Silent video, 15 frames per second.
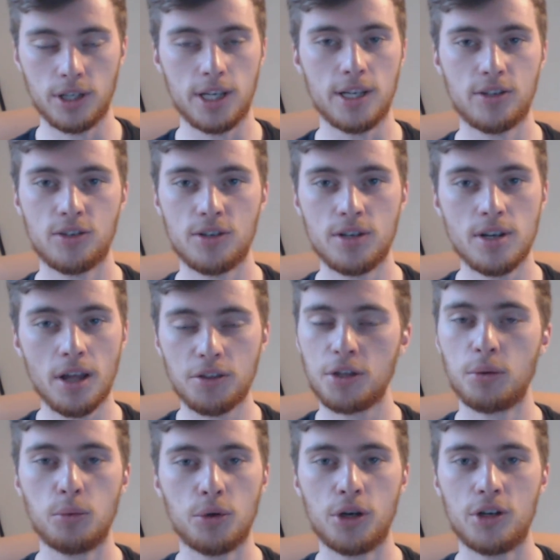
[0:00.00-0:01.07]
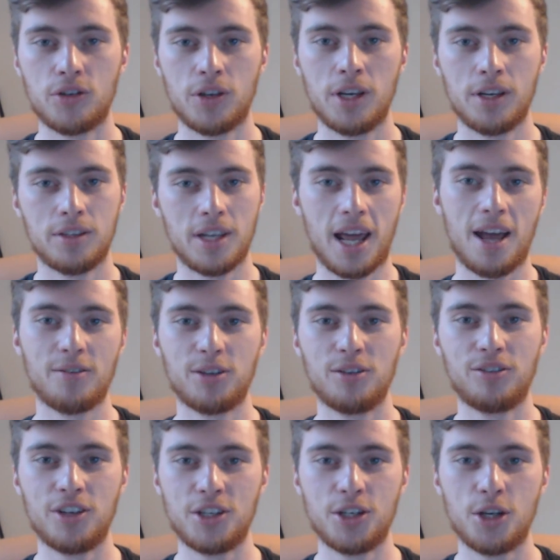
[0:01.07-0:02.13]
It's nothing worse than having
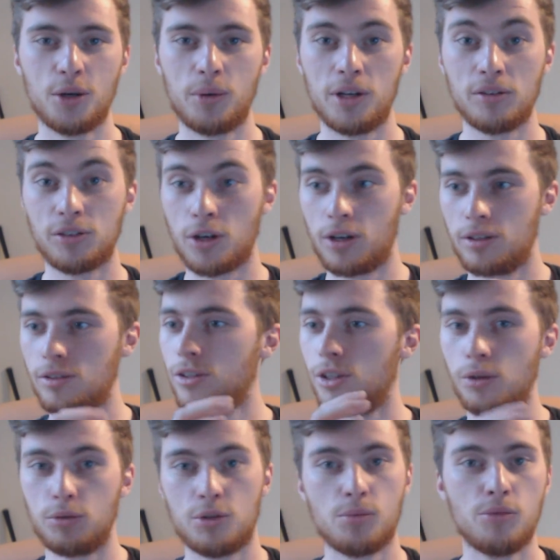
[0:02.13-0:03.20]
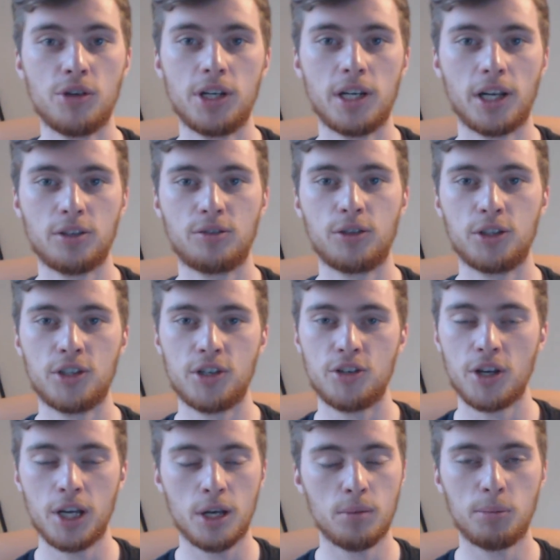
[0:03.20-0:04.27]
a video where you've got, you know, some really nice footage,